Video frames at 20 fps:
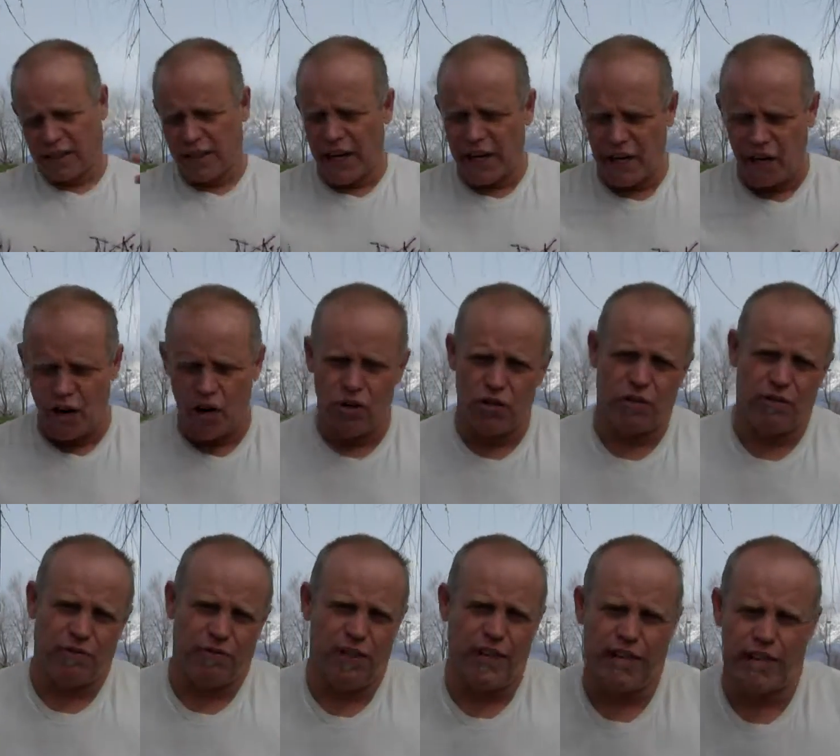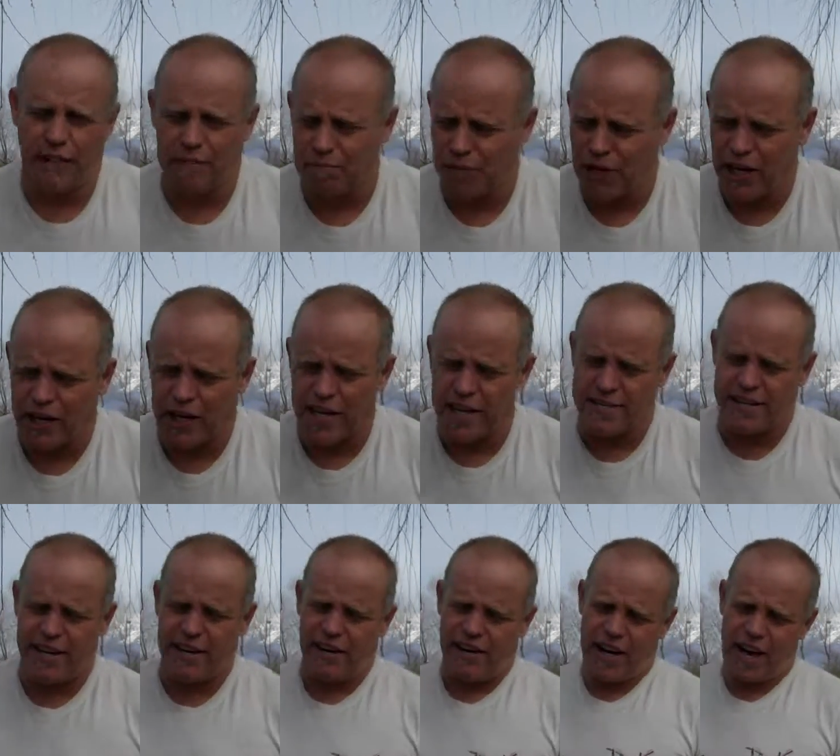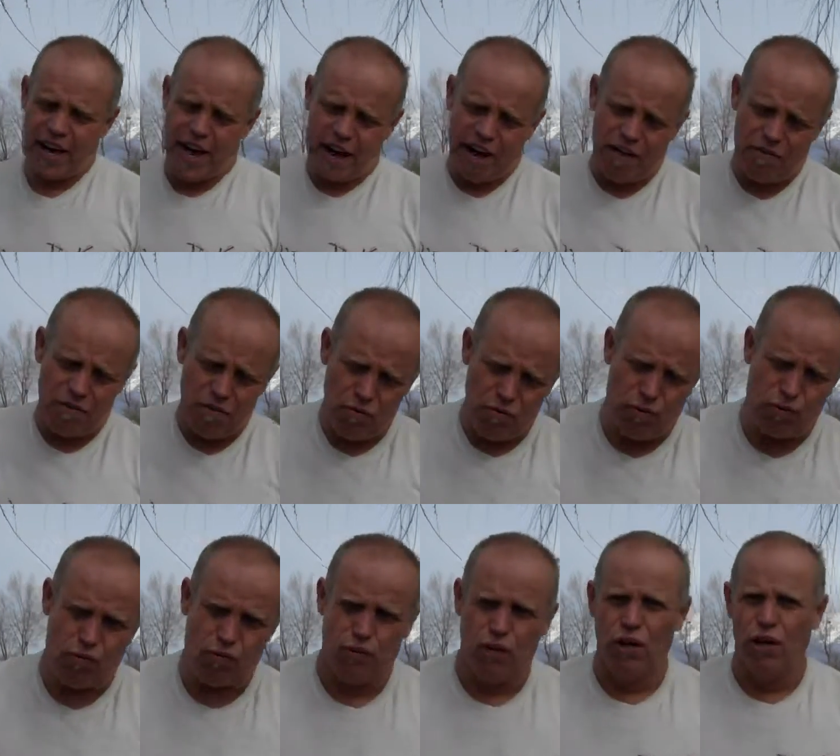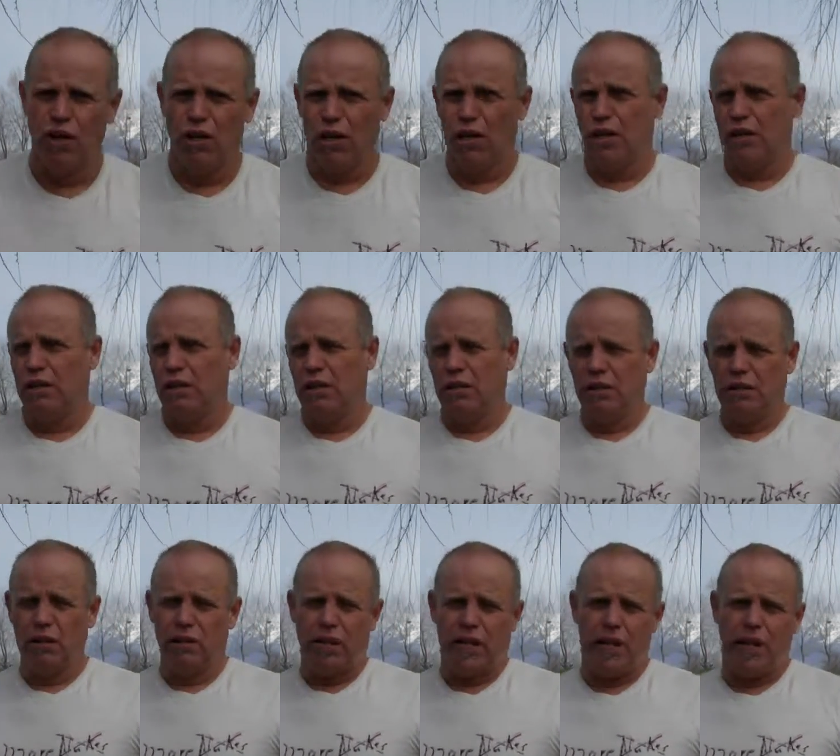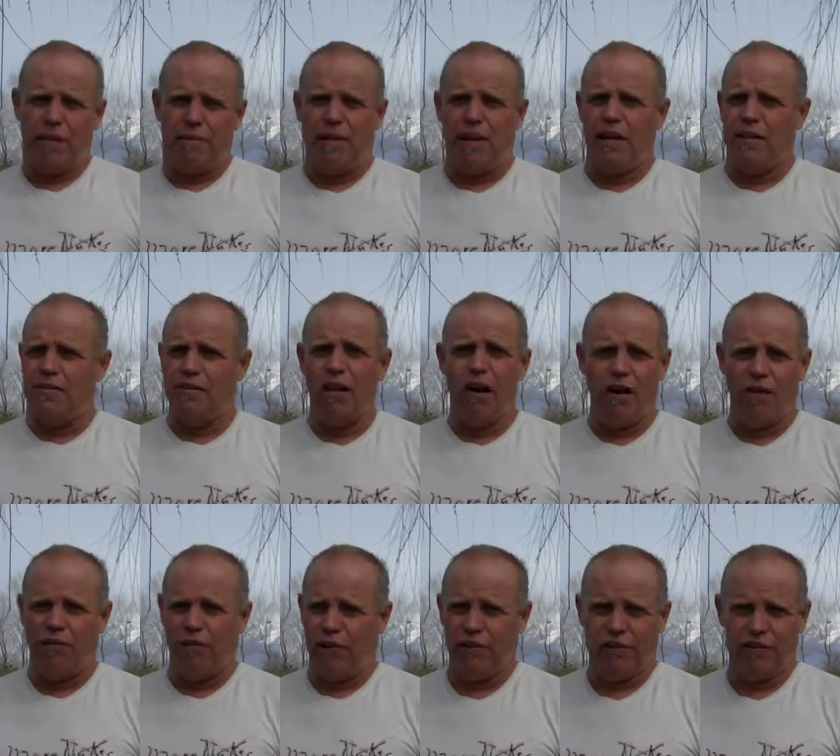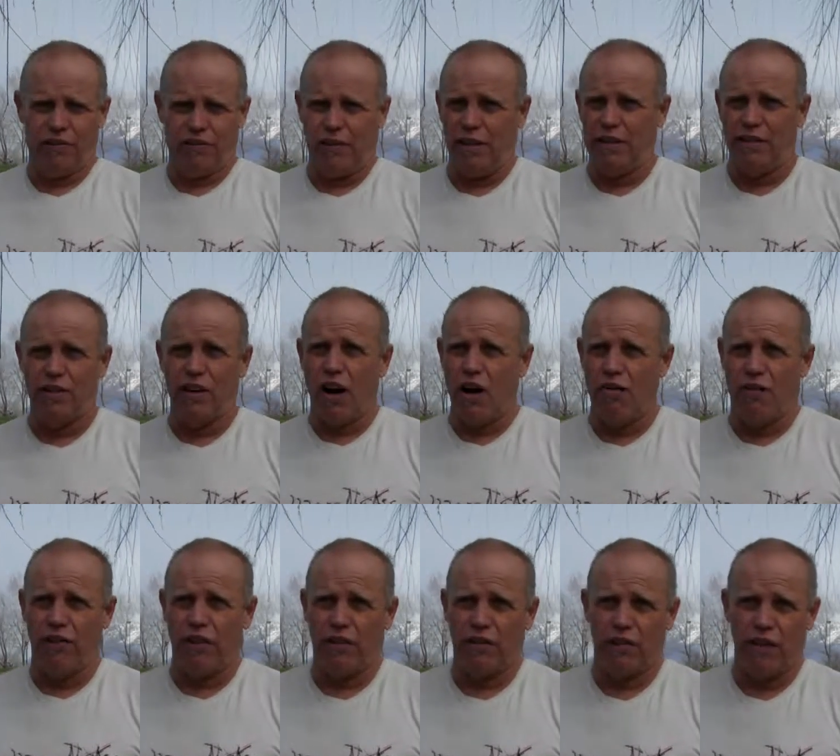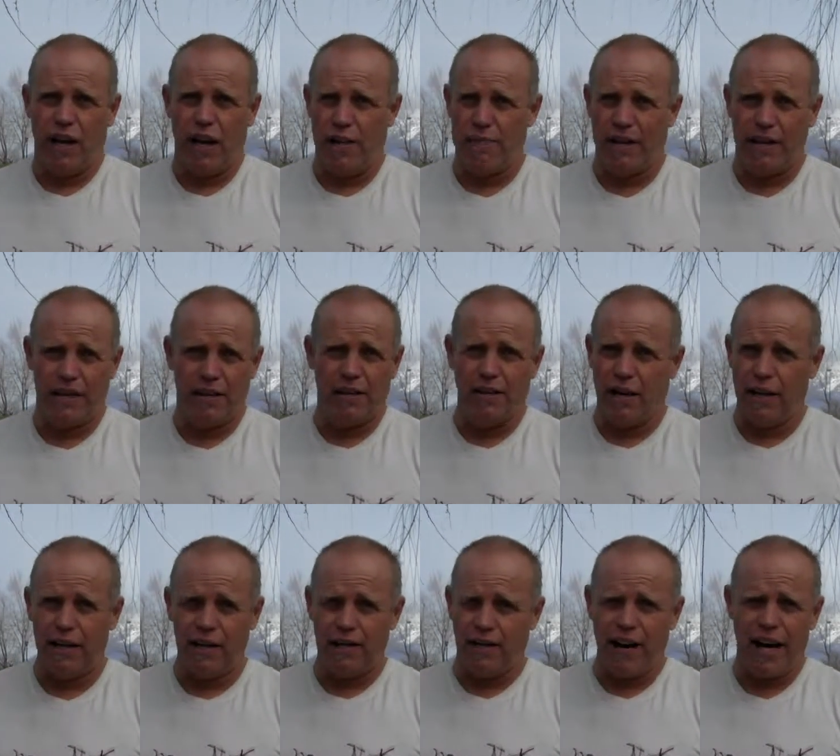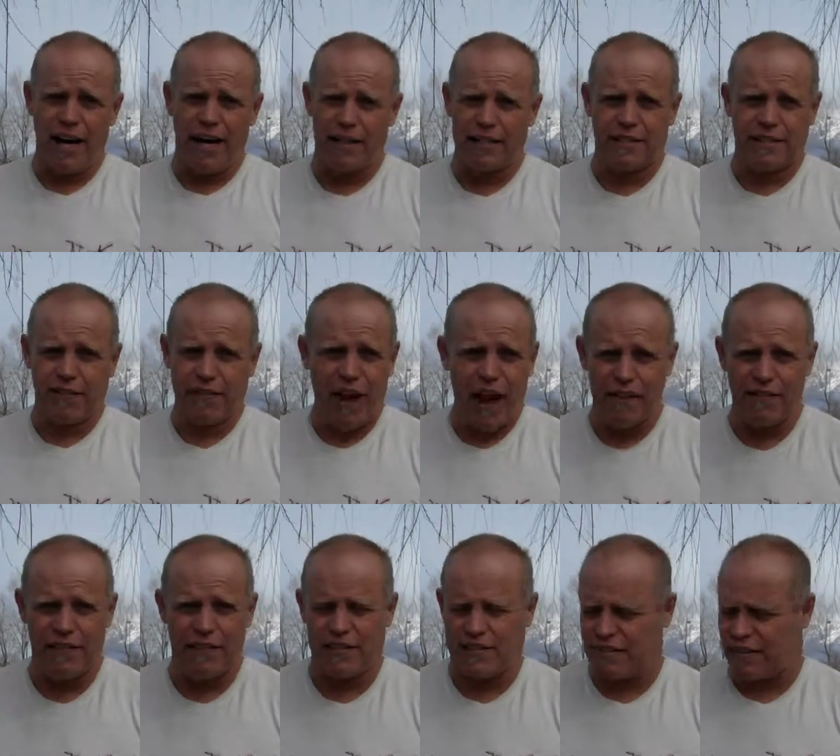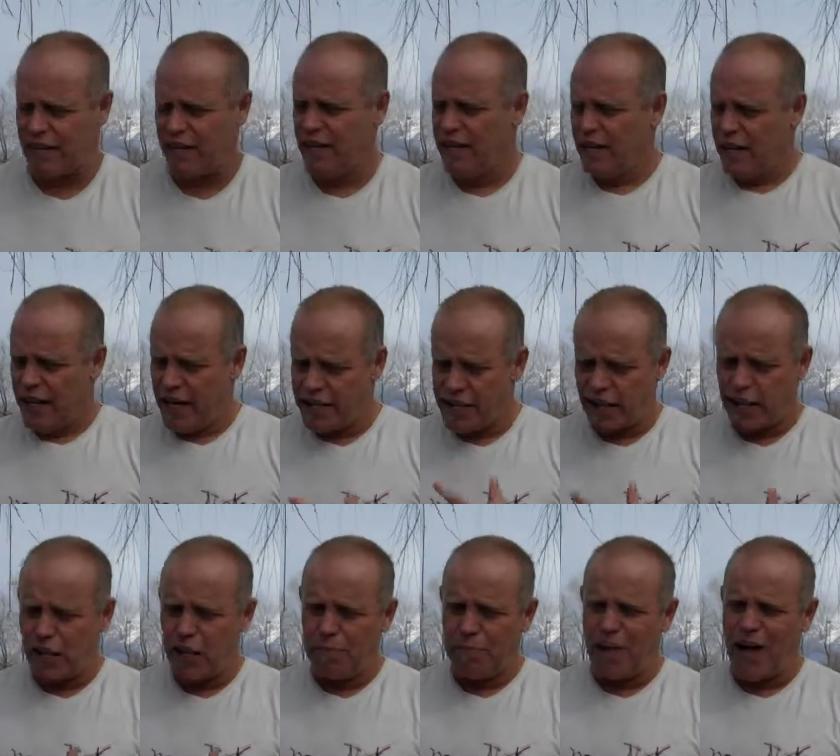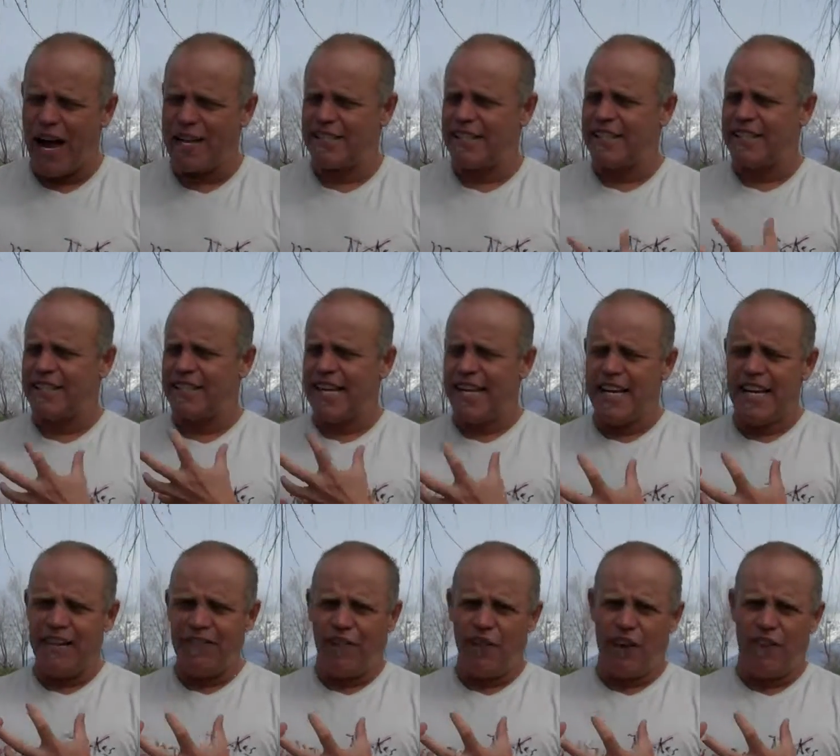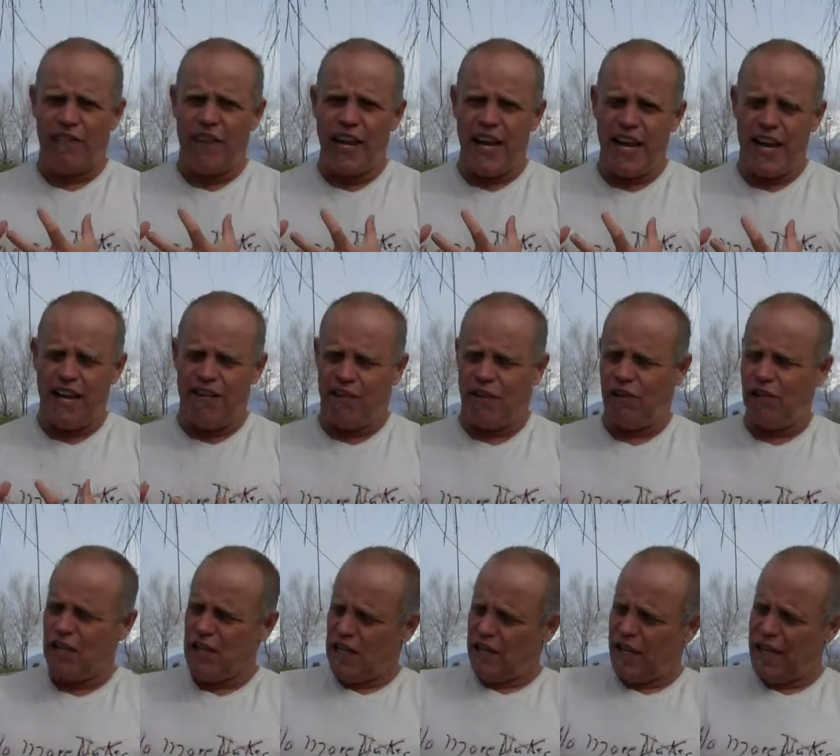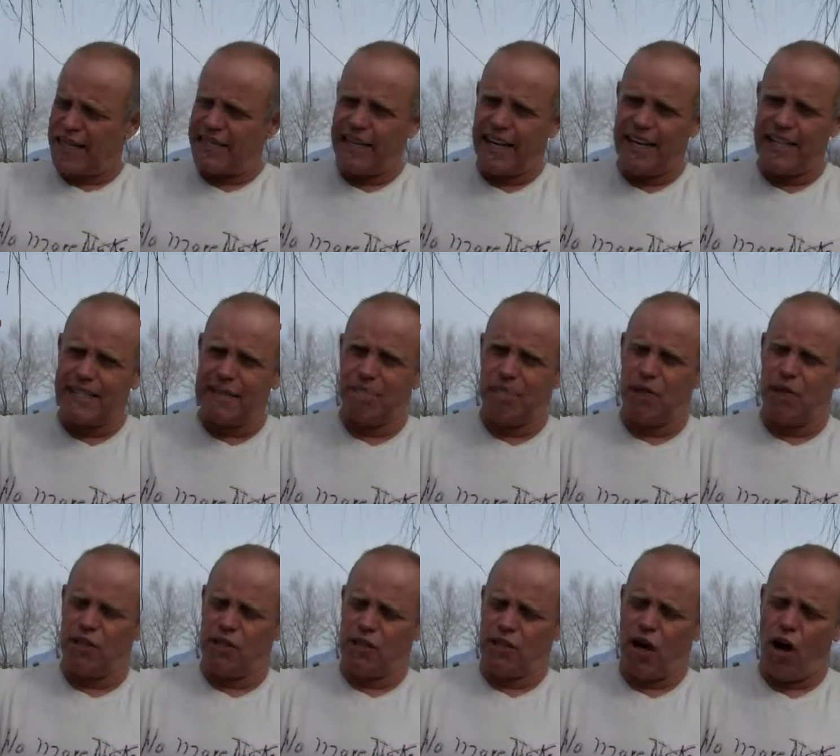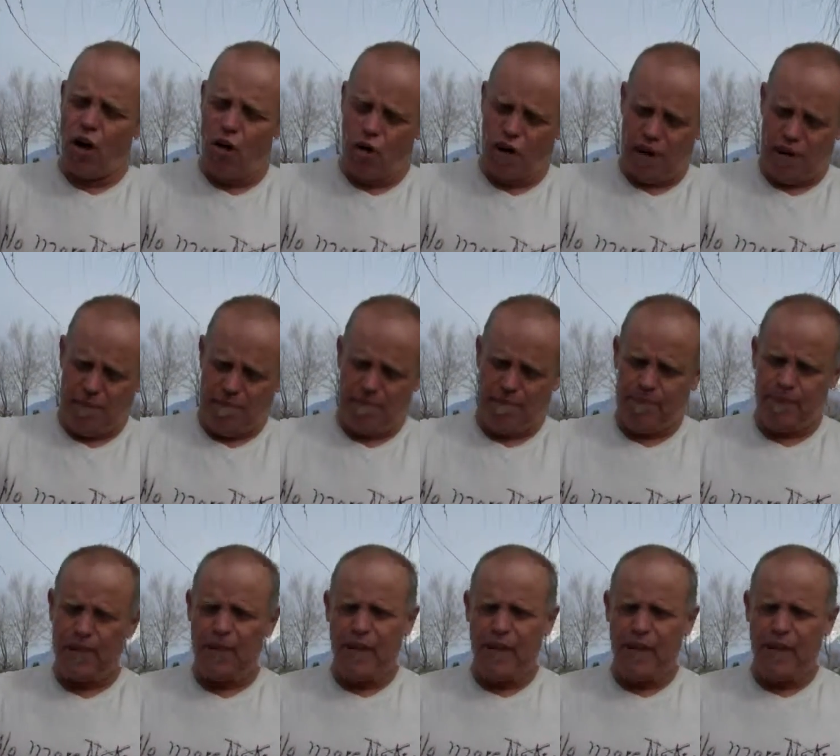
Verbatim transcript: There goes the freaking blood cell count. Leukemia, it's over. It's over. I mean, you, you're not going to survive this thing. It's acute blast. It's the evil of the evil. Like I said, it's plutonium.